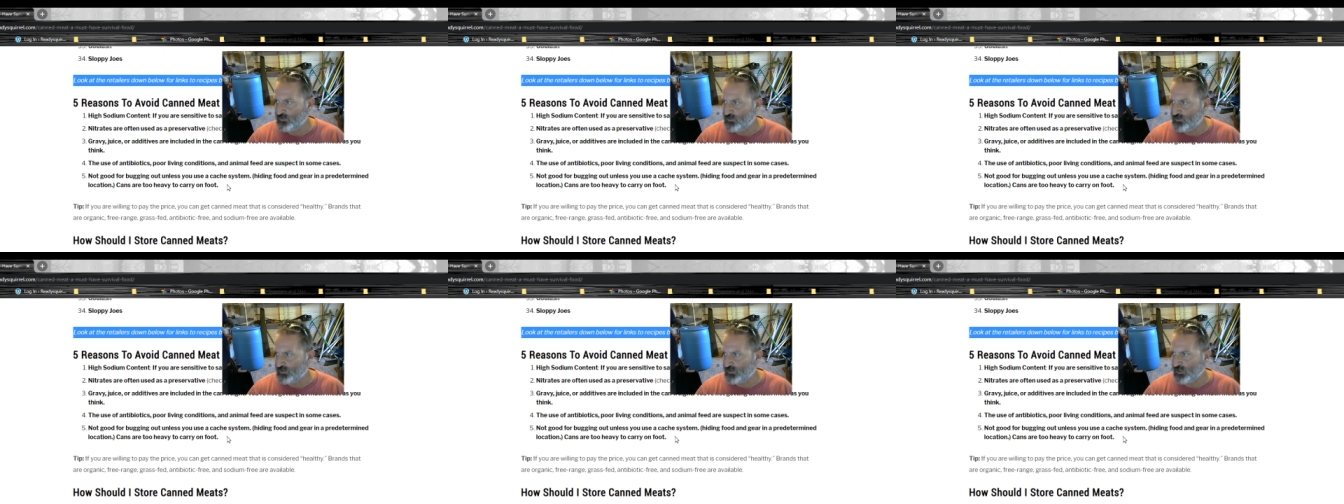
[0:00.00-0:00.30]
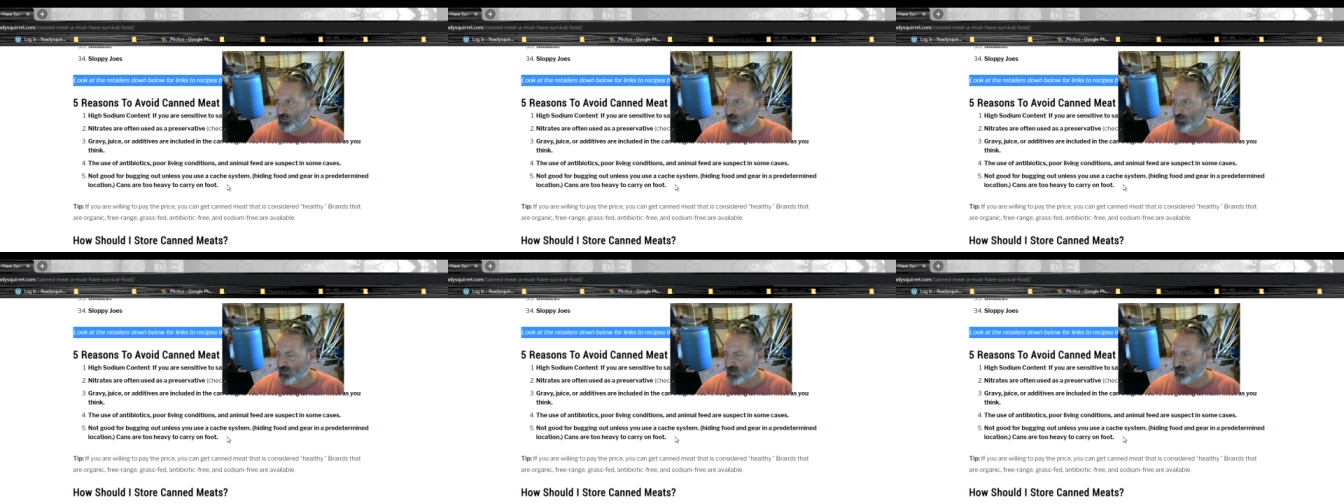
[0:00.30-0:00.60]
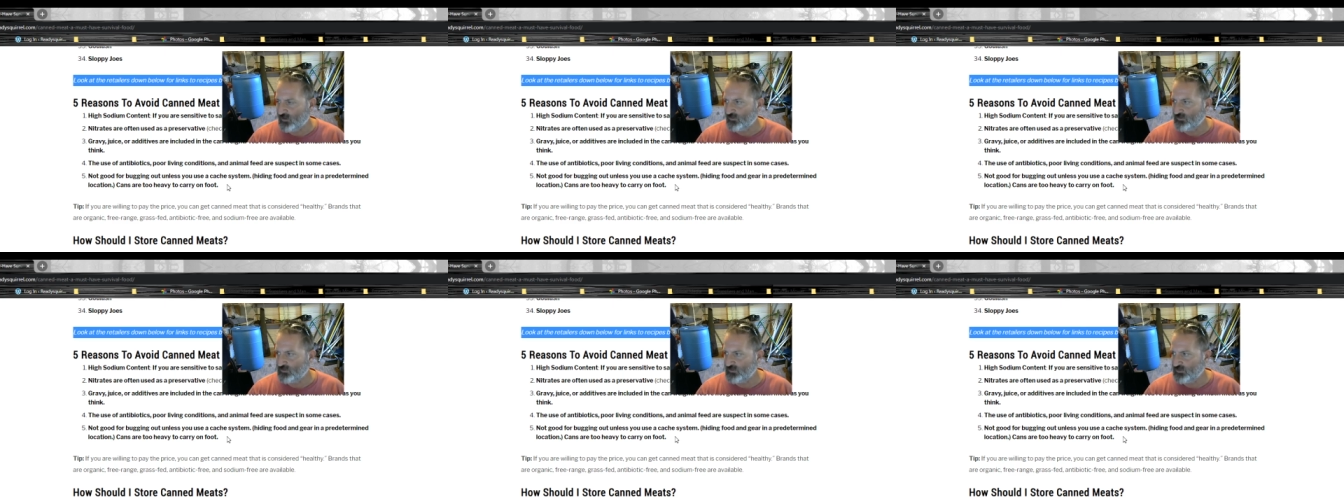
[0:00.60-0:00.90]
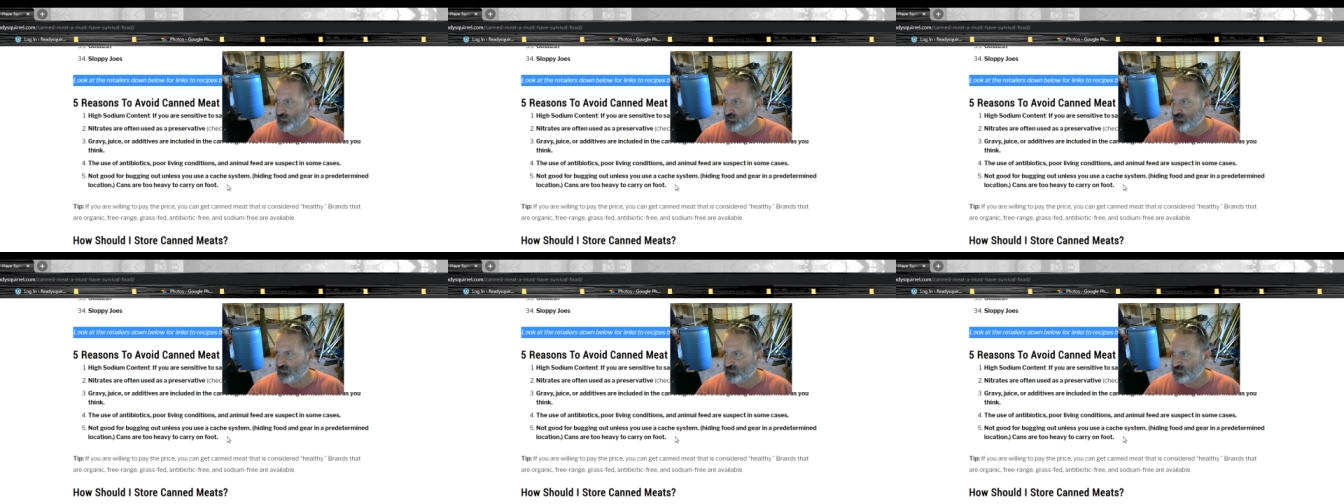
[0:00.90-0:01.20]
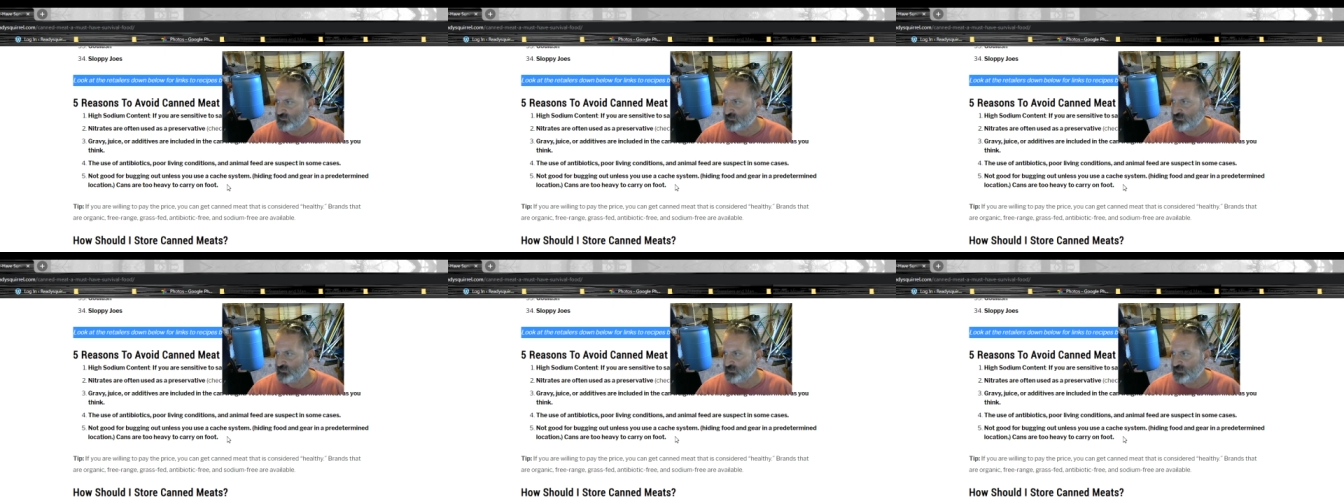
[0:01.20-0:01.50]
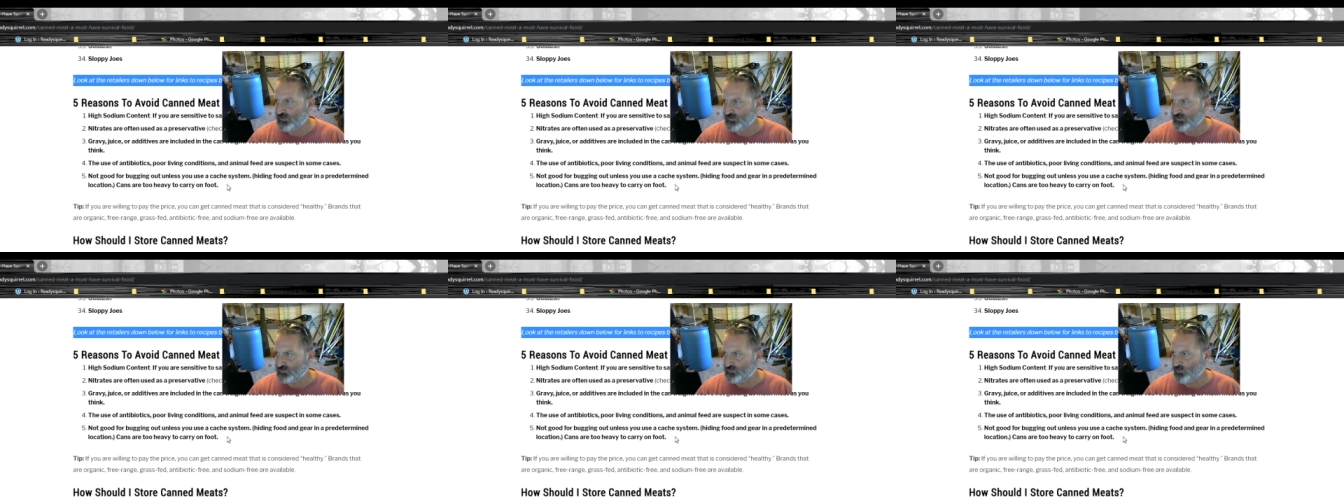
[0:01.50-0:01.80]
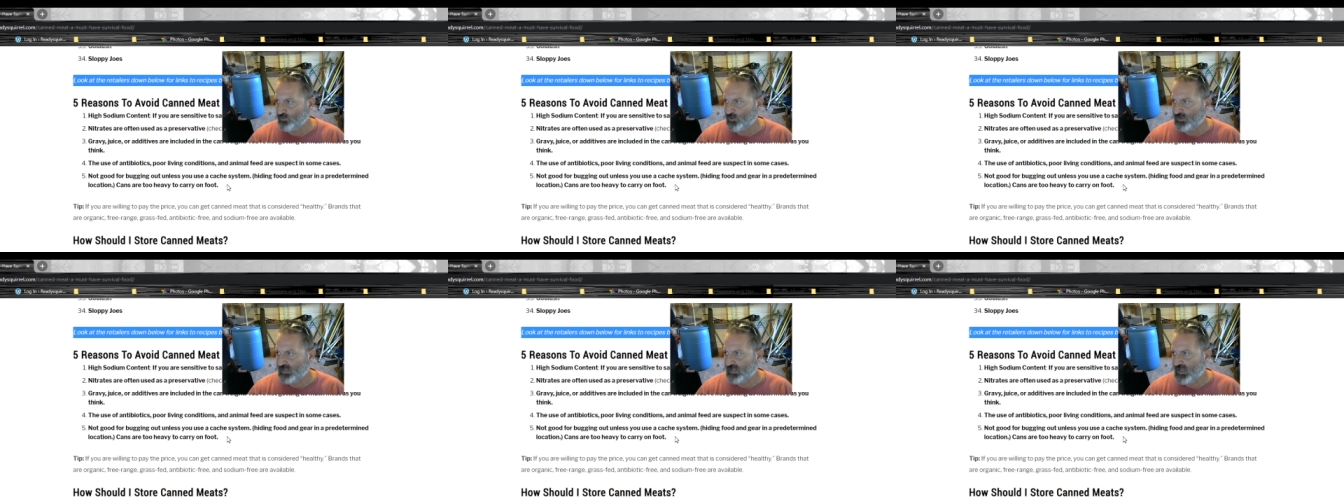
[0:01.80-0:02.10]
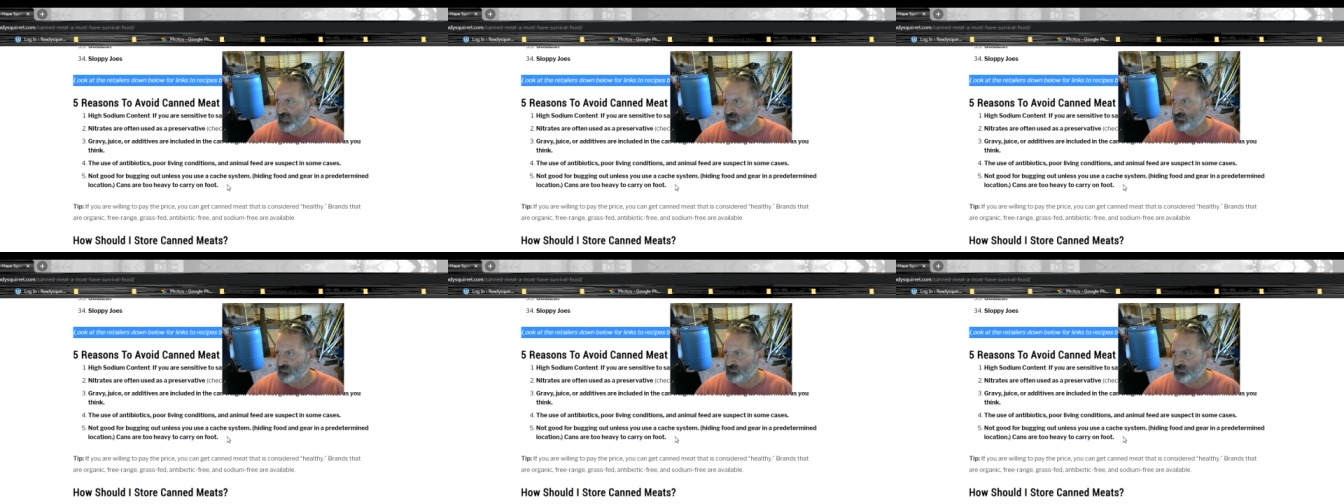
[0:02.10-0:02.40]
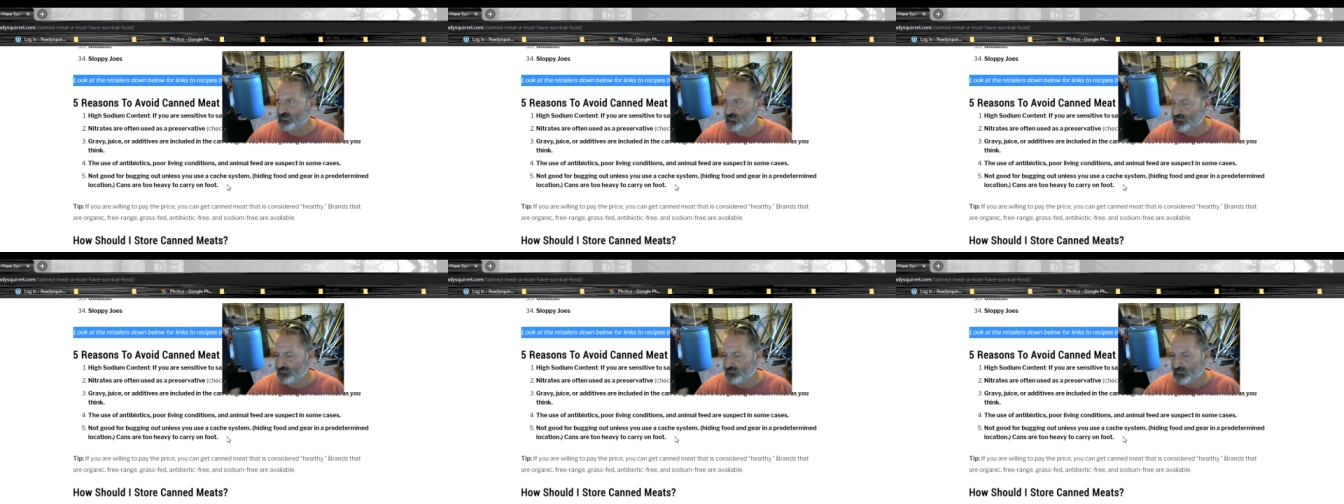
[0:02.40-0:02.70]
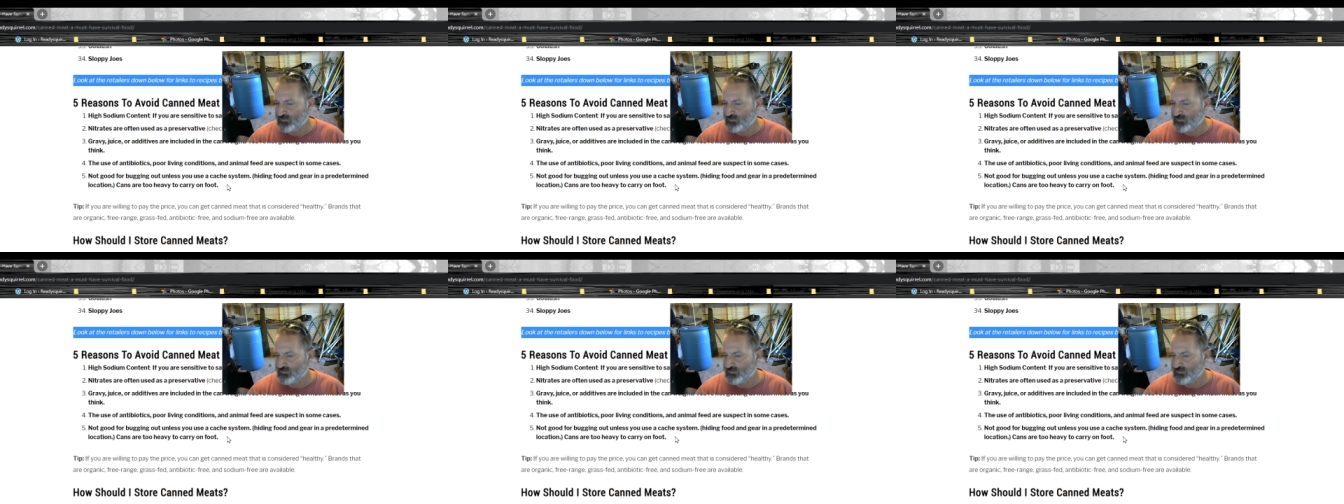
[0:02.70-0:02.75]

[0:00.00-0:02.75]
You can go out and you can you can store catches of